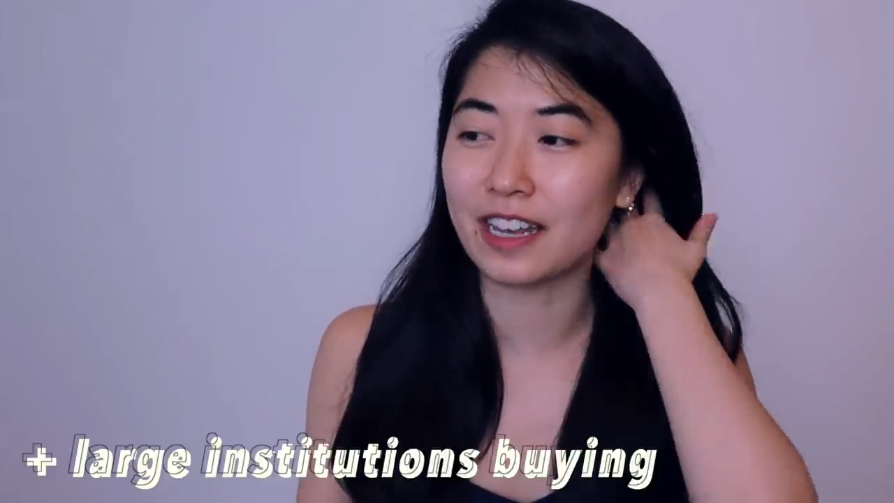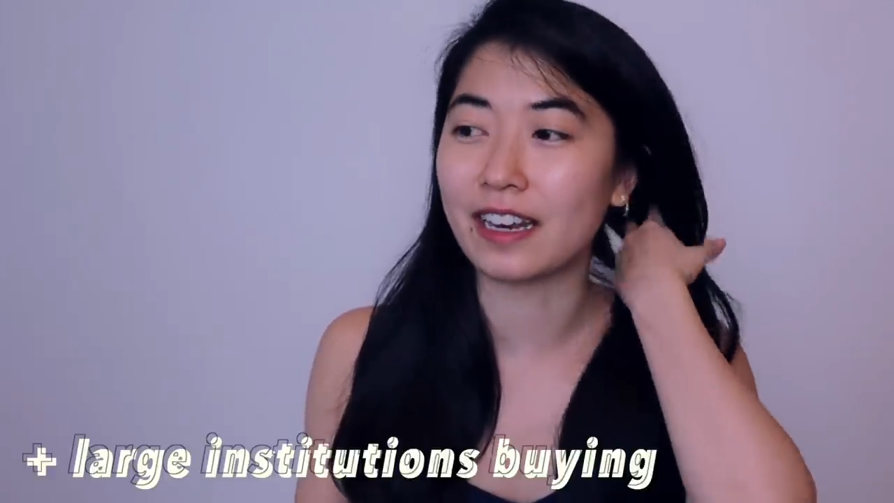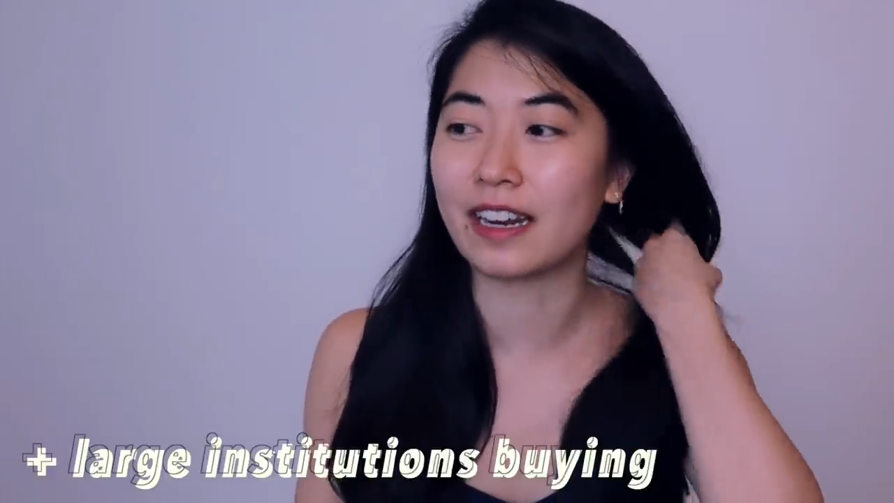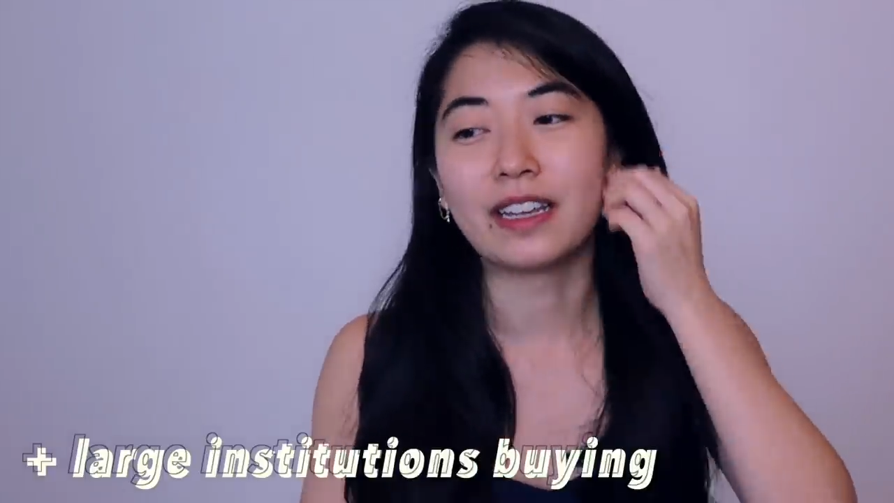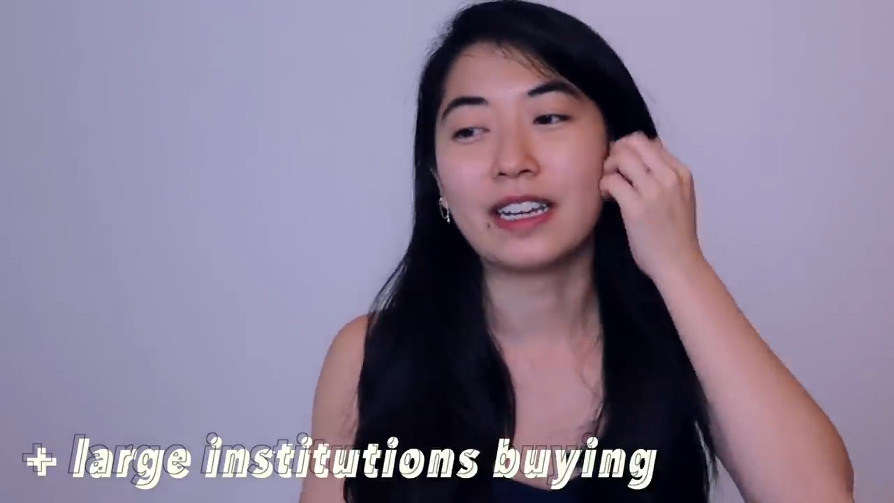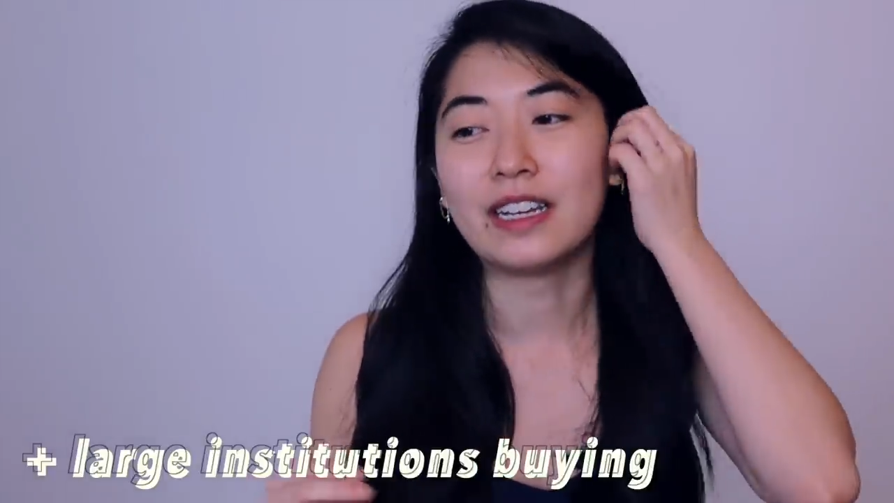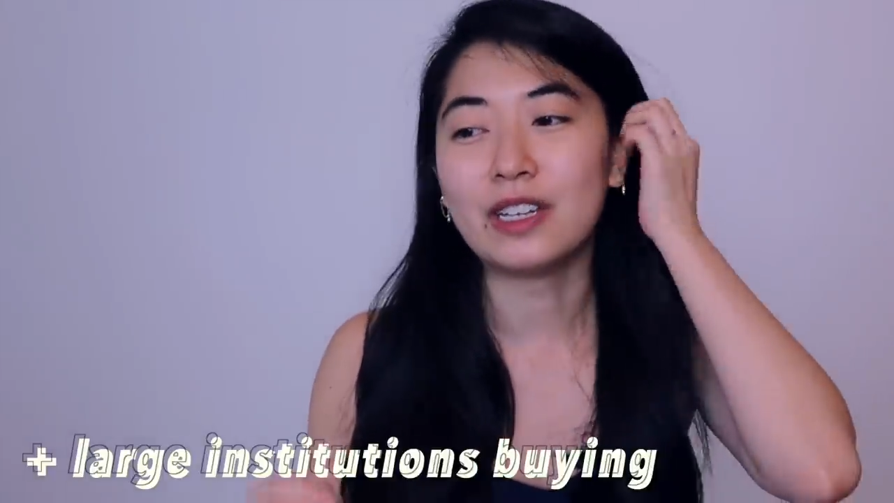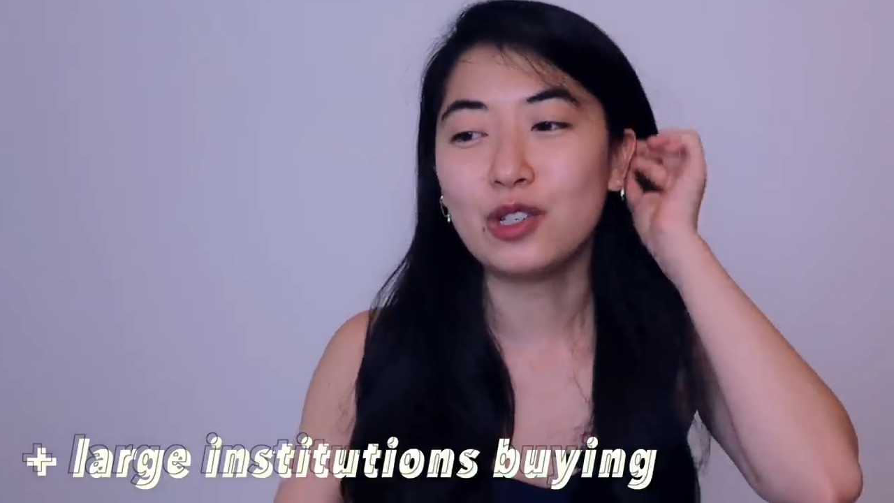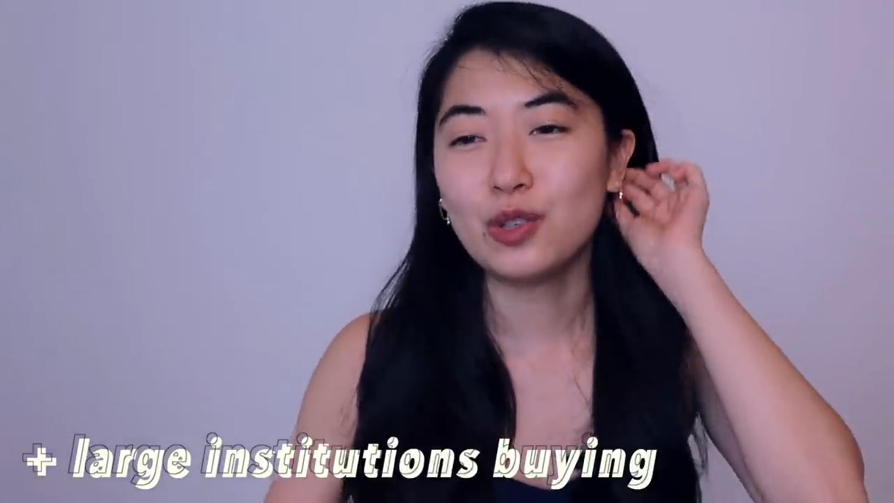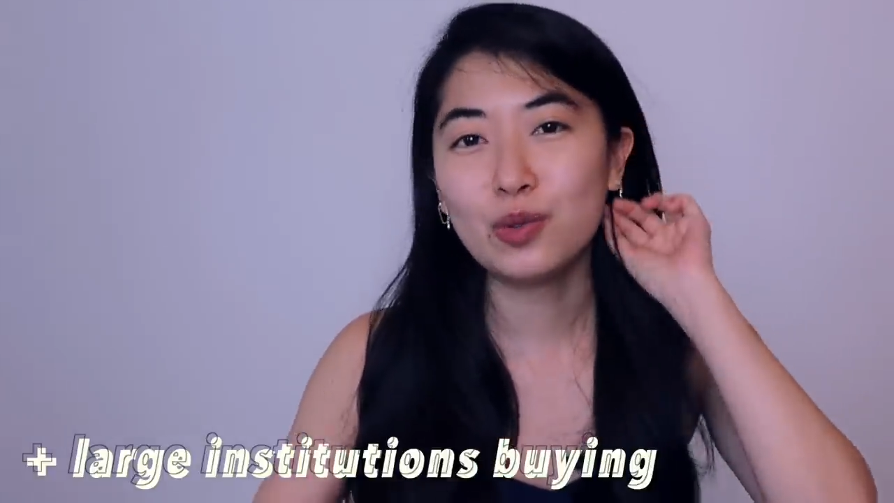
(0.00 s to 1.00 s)
and in the
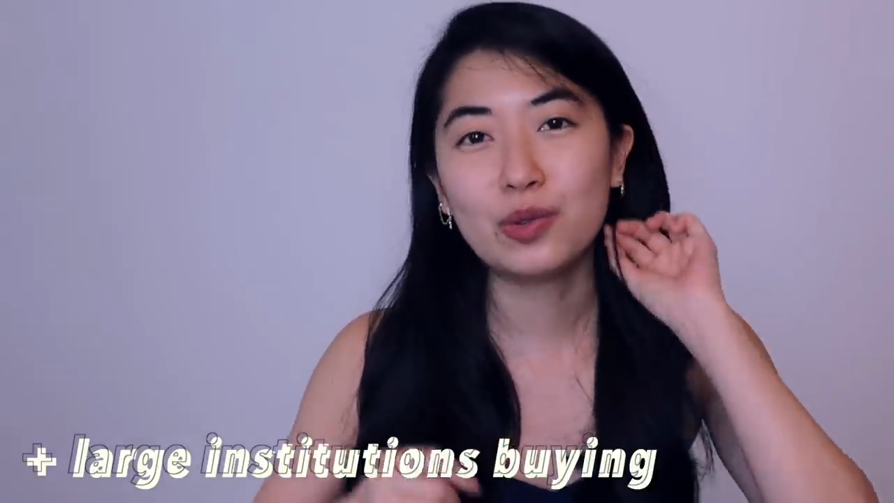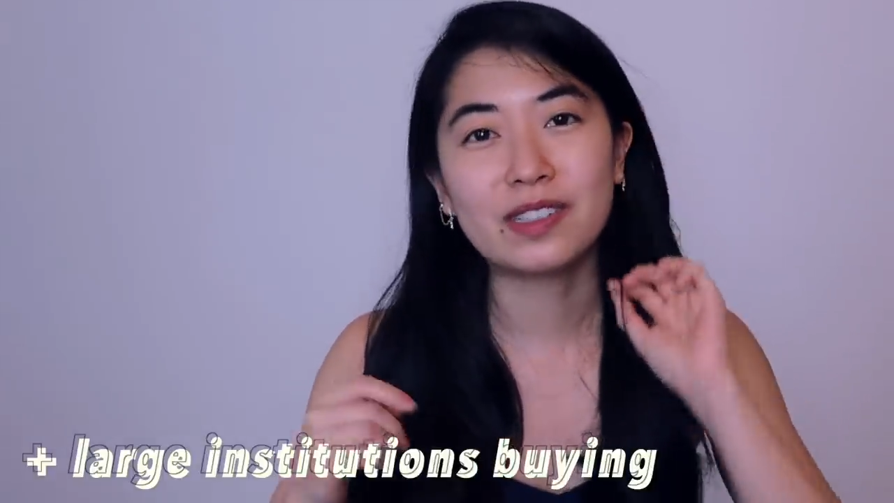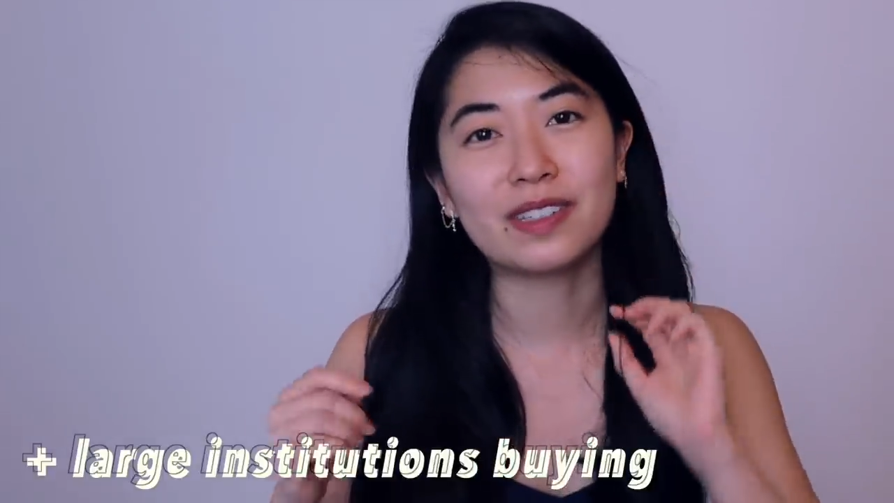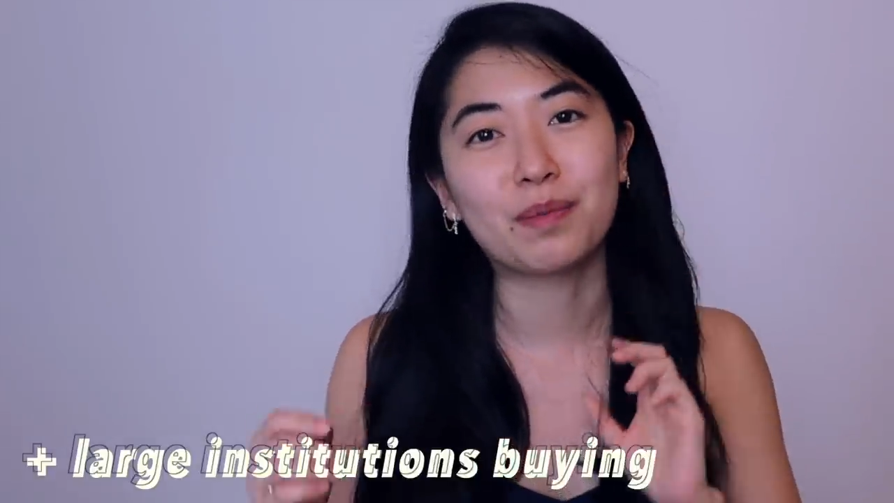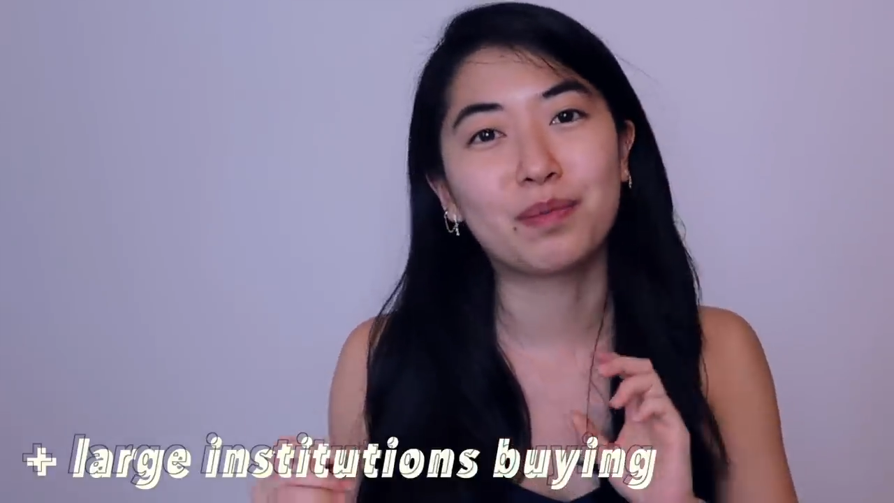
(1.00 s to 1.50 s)
news